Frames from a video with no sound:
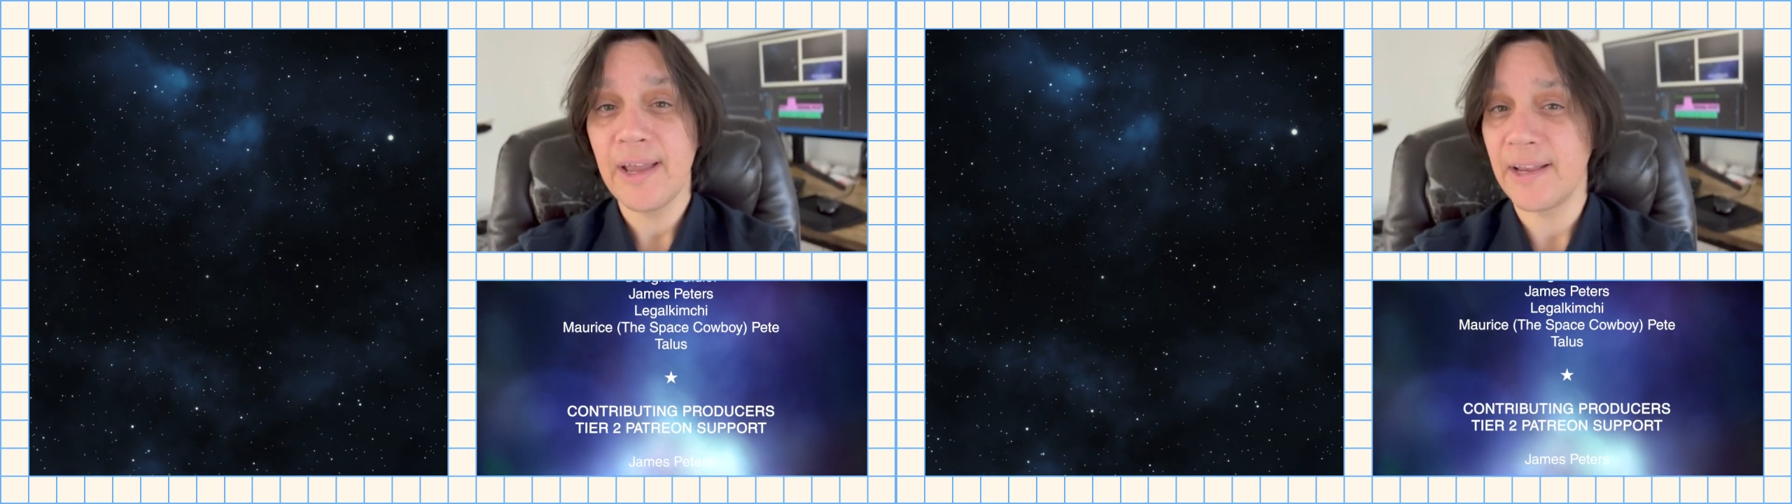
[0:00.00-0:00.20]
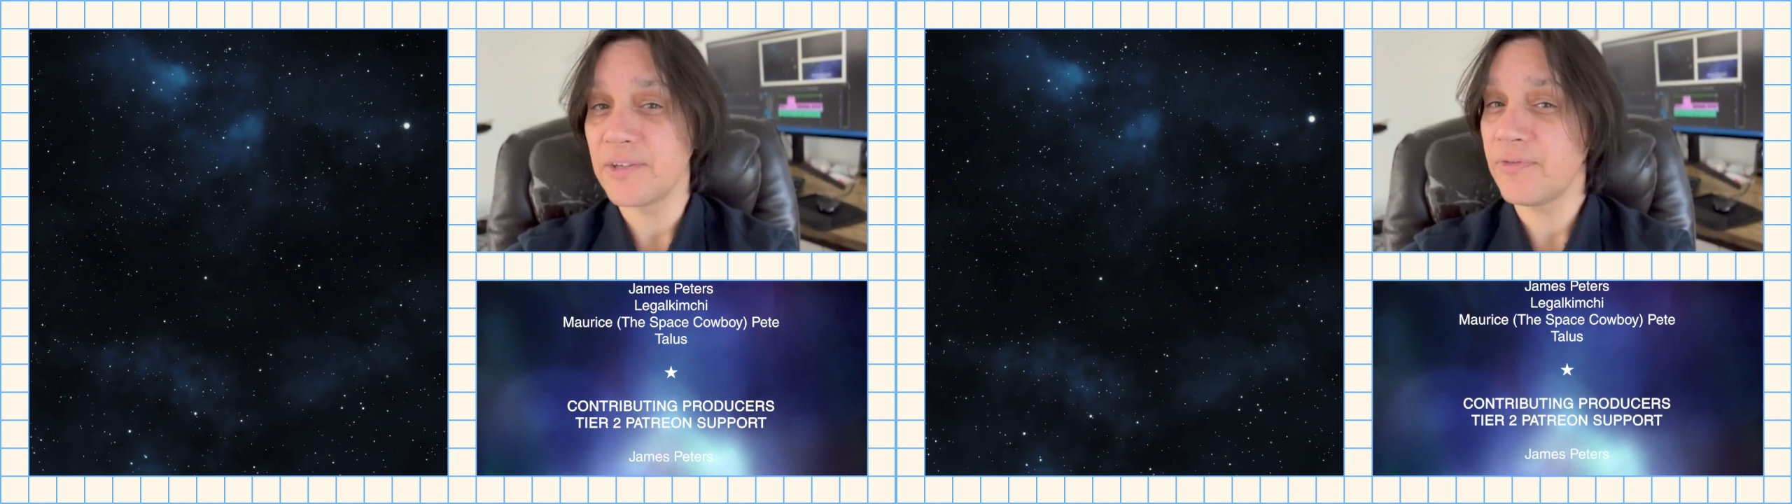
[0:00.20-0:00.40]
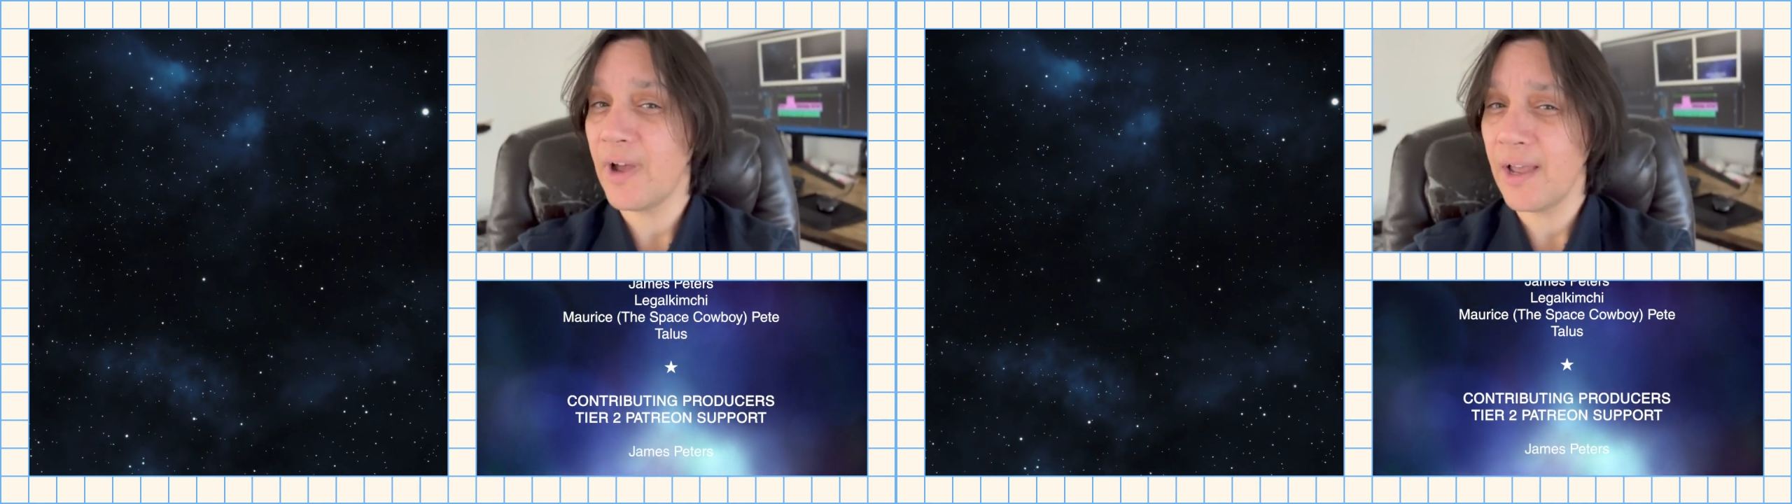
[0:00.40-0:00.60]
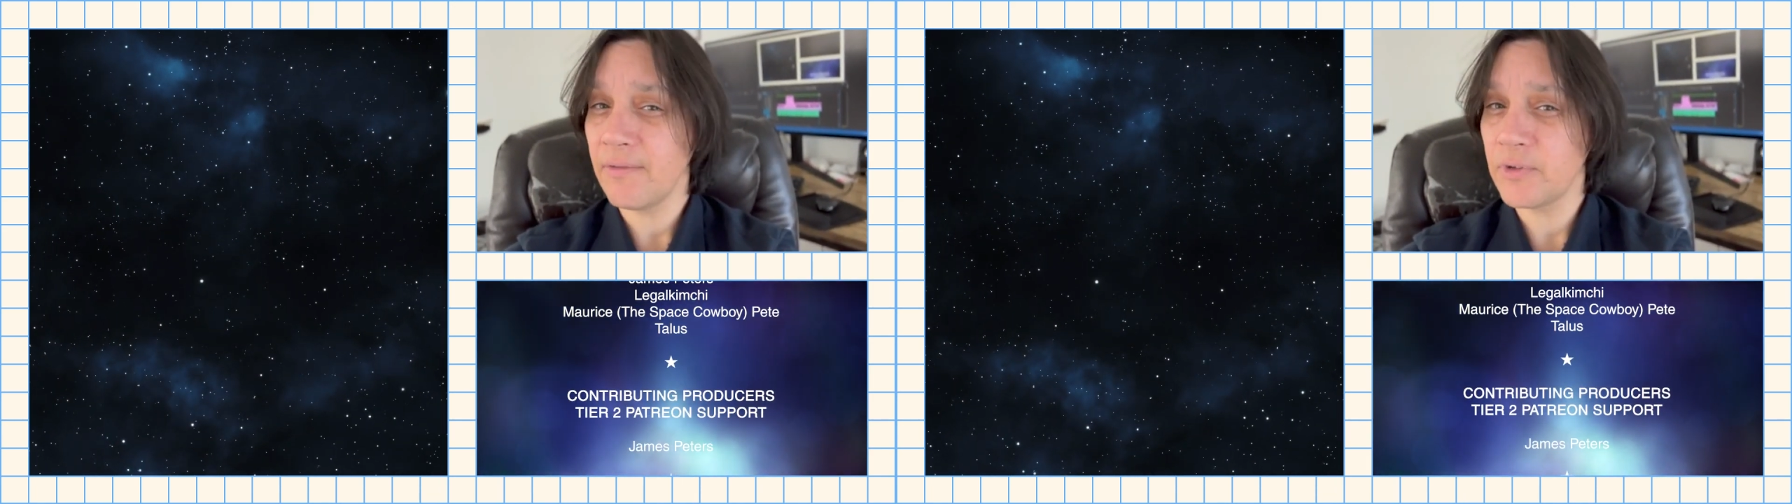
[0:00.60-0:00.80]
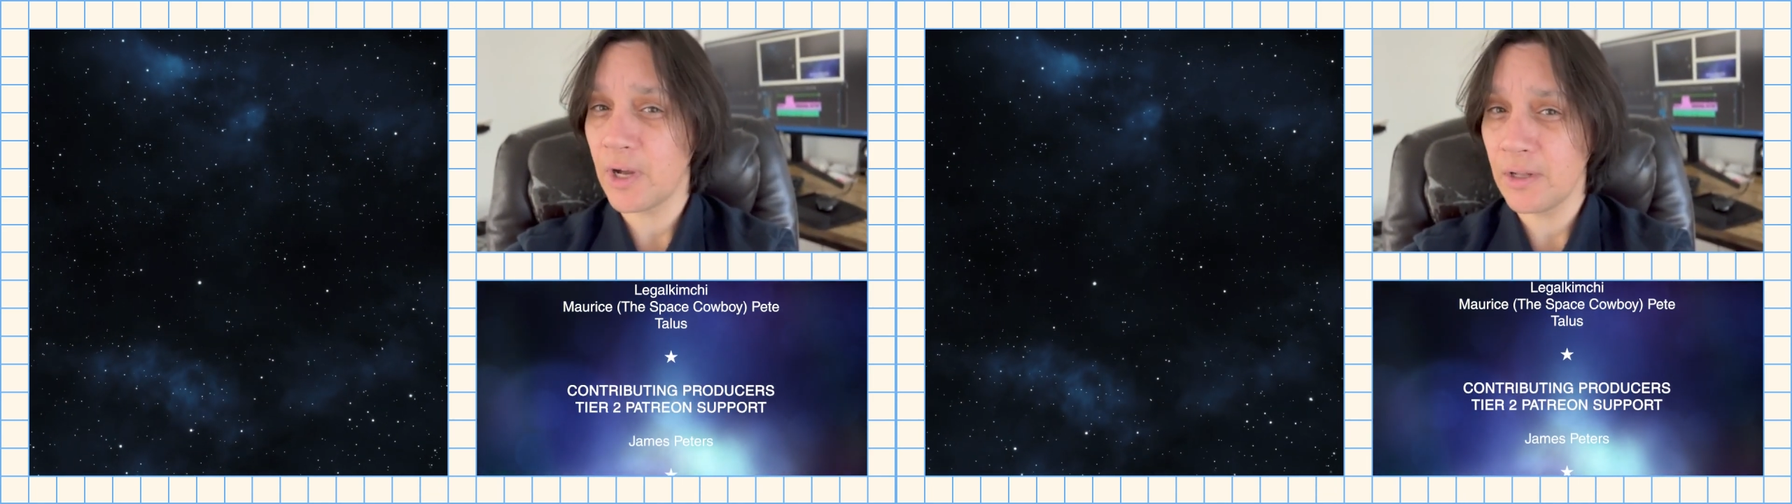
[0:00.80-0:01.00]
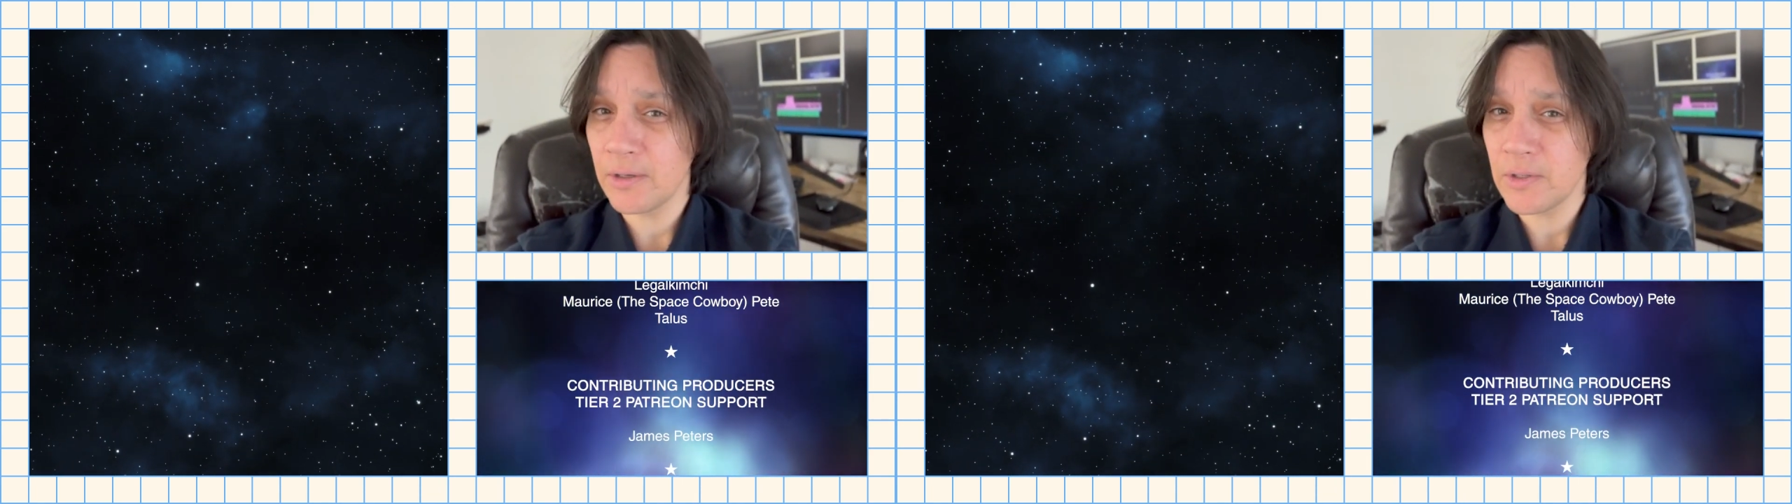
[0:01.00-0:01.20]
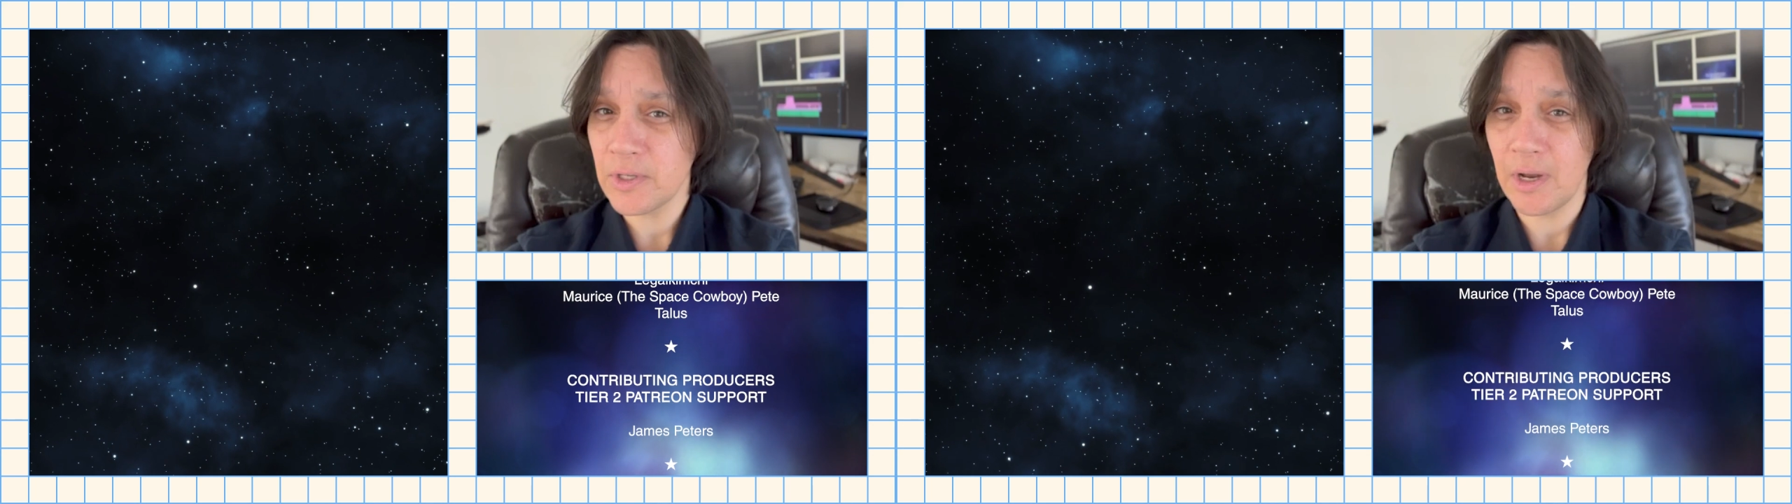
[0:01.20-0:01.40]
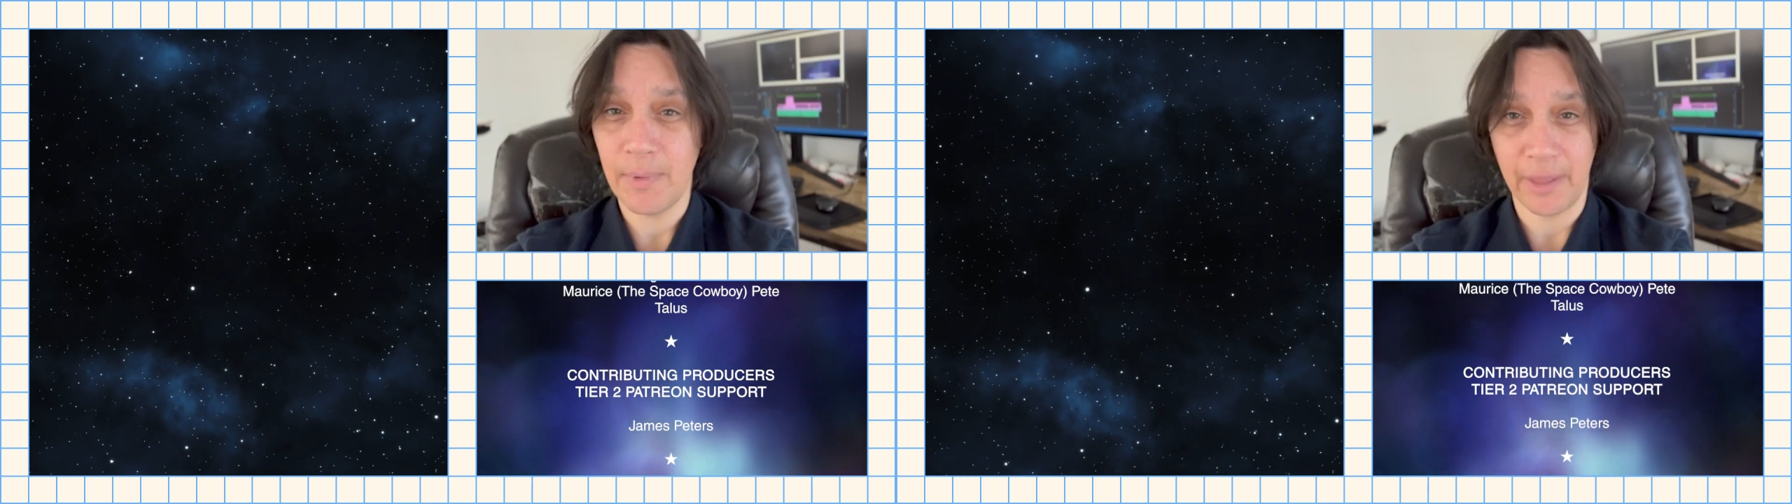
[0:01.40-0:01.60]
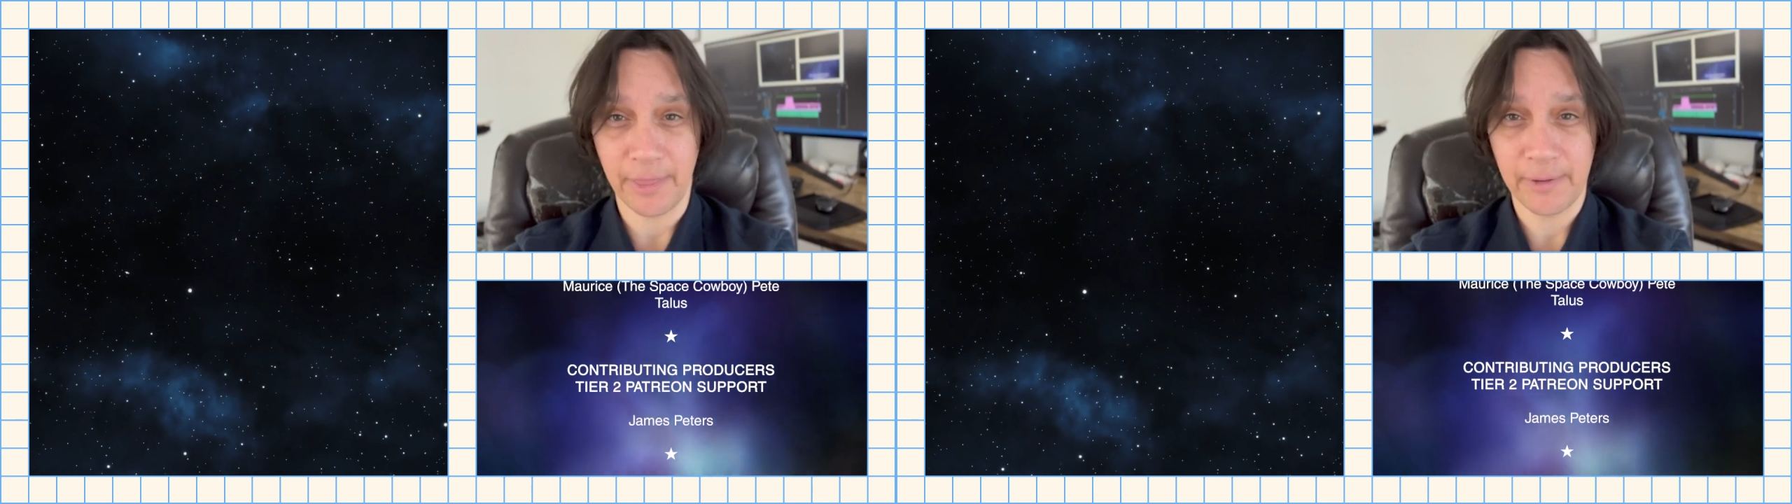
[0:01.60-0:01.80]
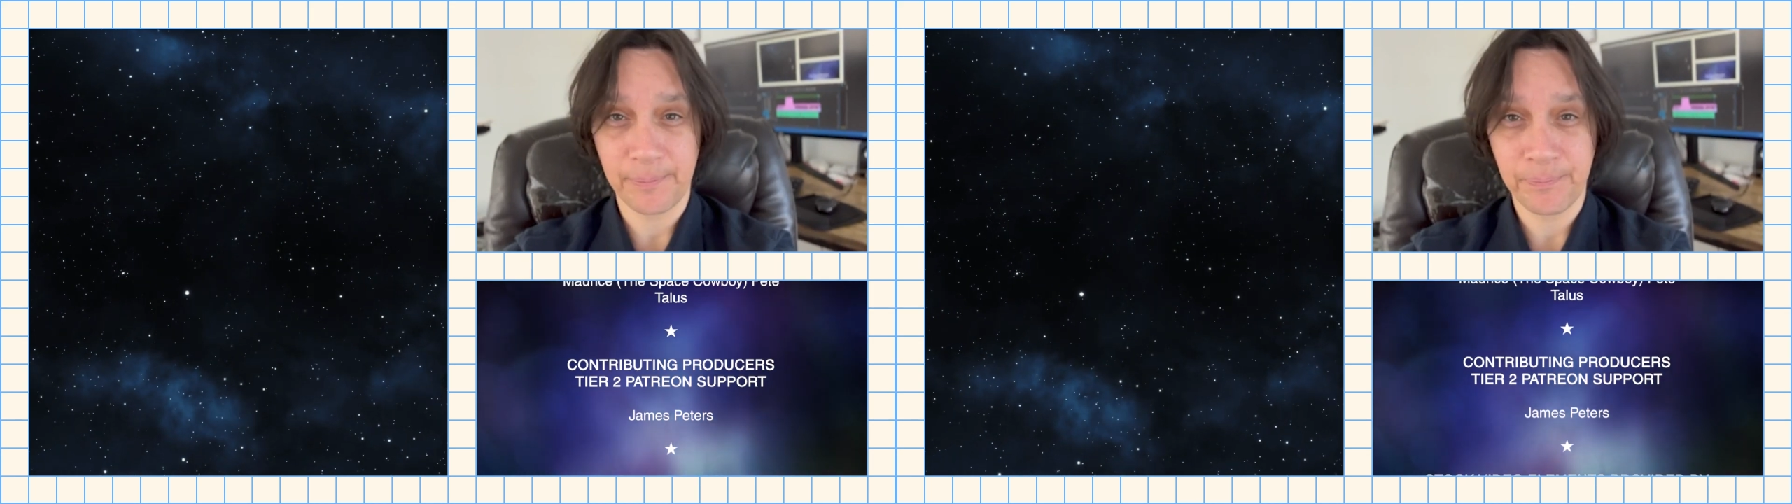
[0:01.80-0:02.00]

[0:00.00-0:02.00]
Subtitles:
as $5 a month.